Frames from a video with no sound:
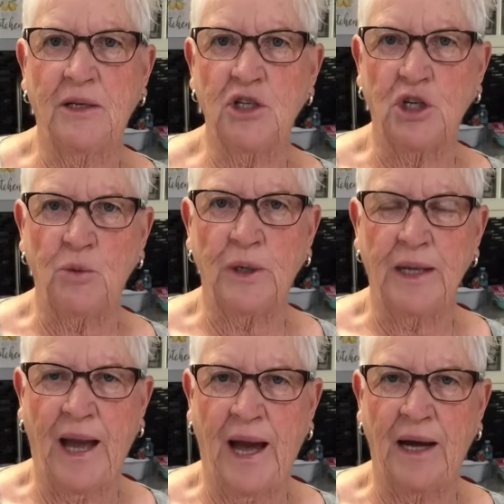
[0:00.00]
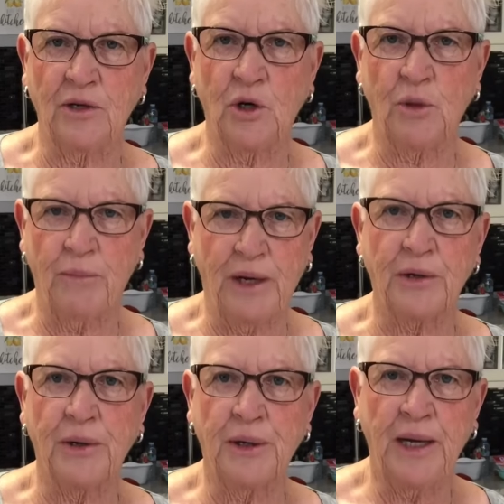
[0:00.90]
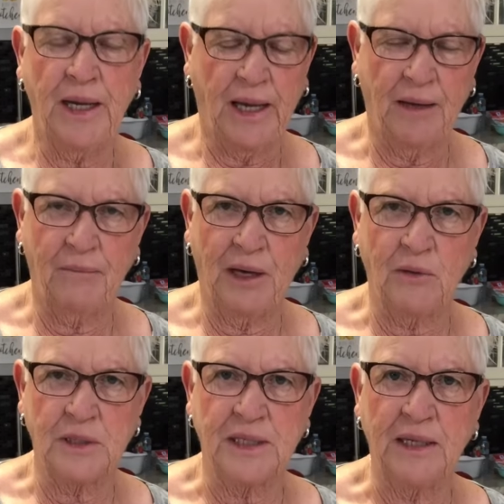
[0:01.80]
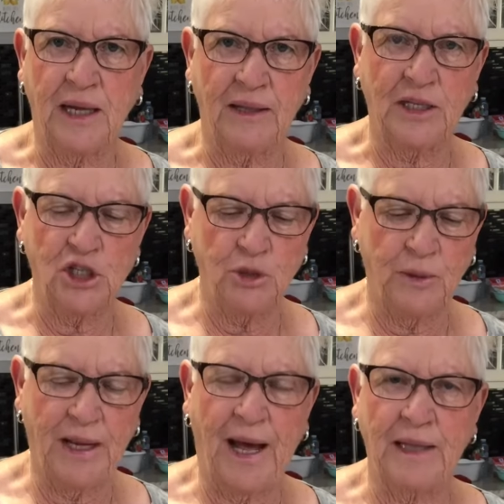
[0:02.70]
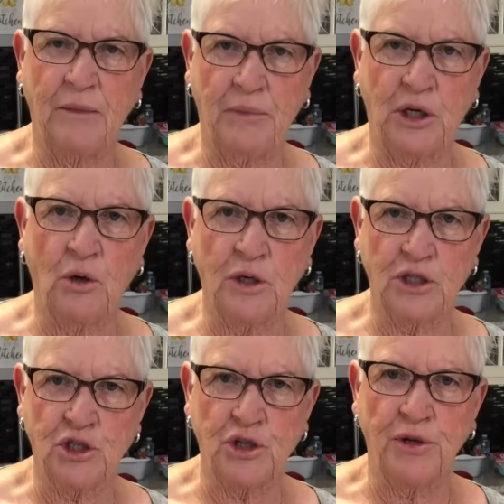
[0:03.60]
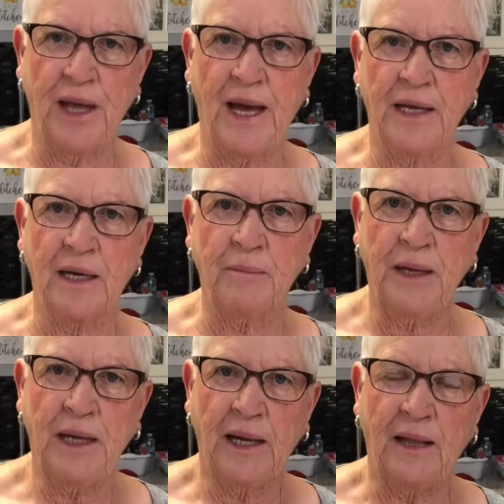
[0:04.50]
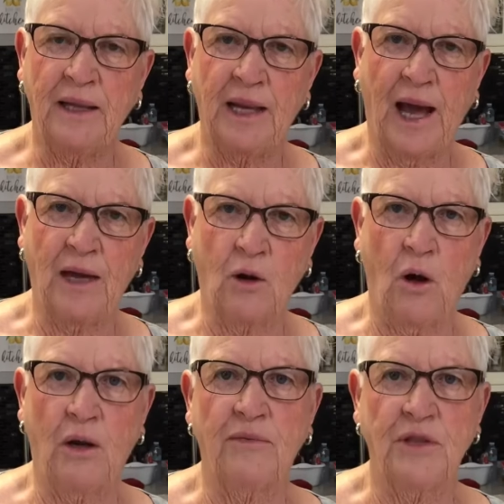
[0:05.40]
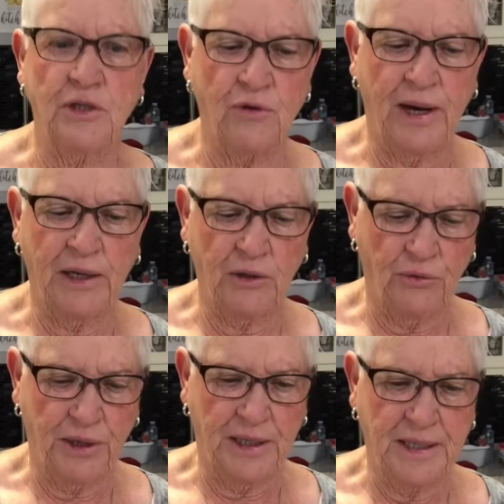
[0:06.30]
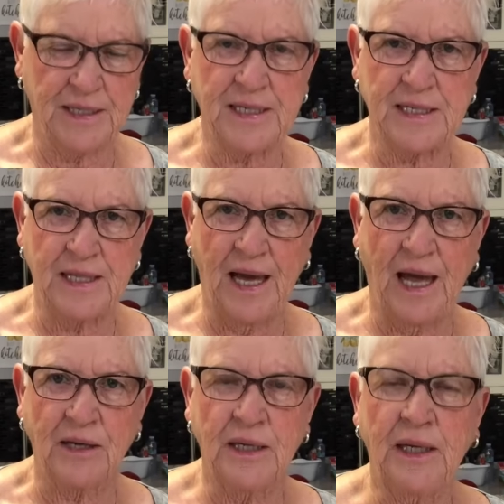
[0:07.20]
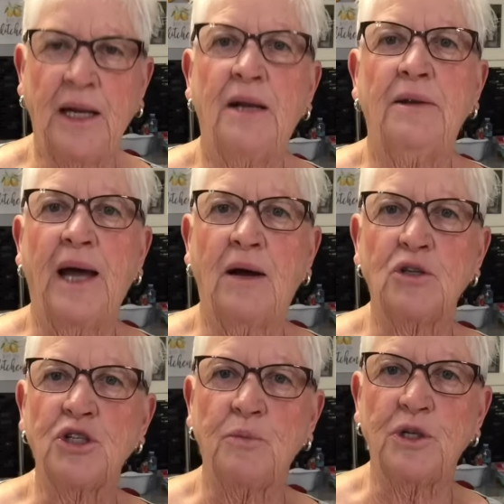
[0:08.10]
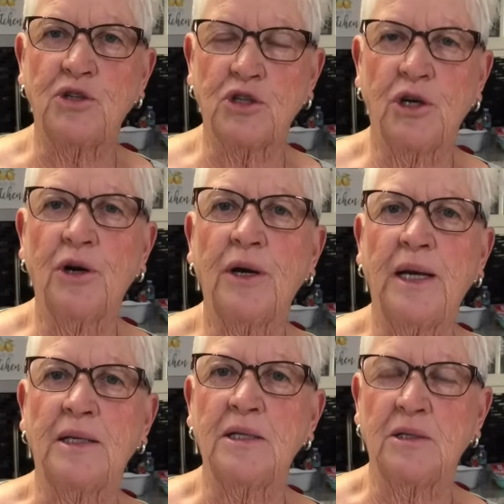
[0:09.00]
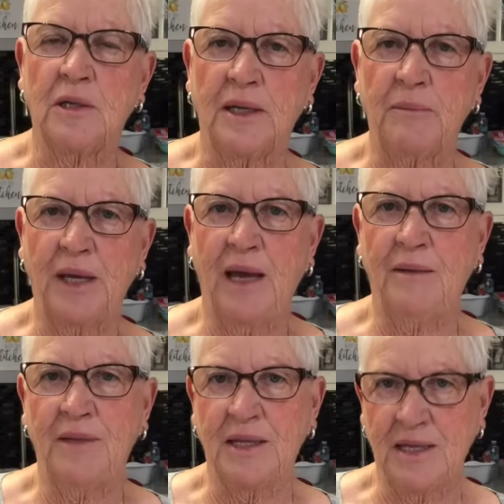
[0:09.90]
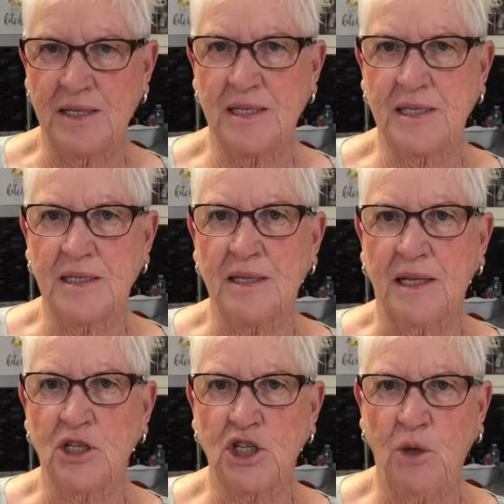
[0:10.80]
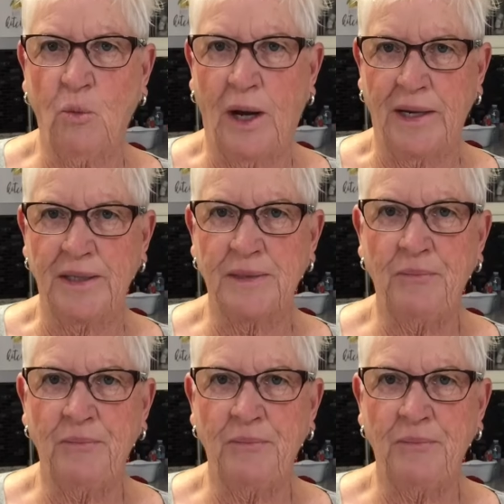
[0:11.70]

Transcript: she would add her butter and melt it, and then she would add the milk and stir that up, and then add all of the dry ingredients to that. Now she would stir until it became the consistency that she wanted.